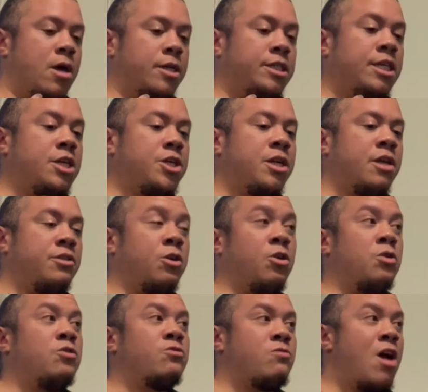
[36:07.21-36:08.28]
teaching at the
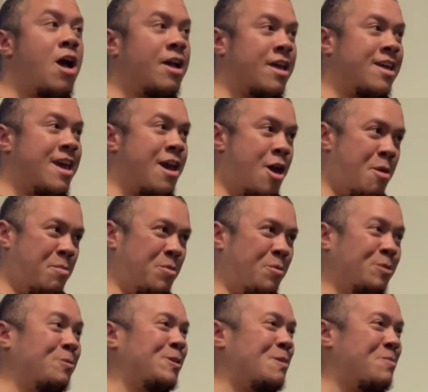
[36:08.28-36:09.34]
Girls Rock Camp, which
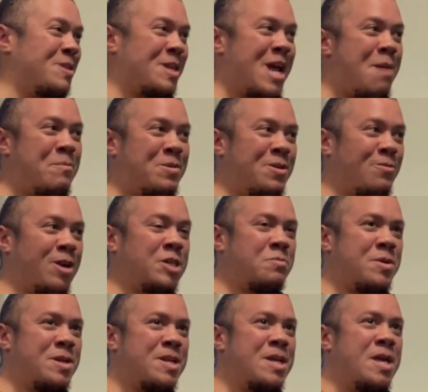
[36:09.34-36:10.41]
was something that happened in
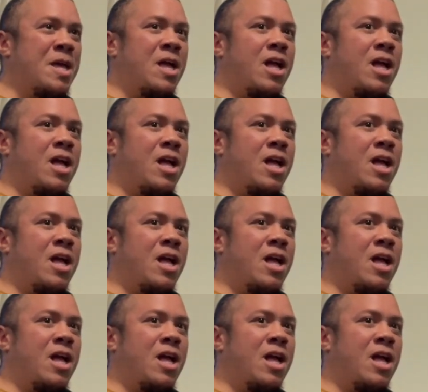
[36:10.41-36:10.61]
Richmond.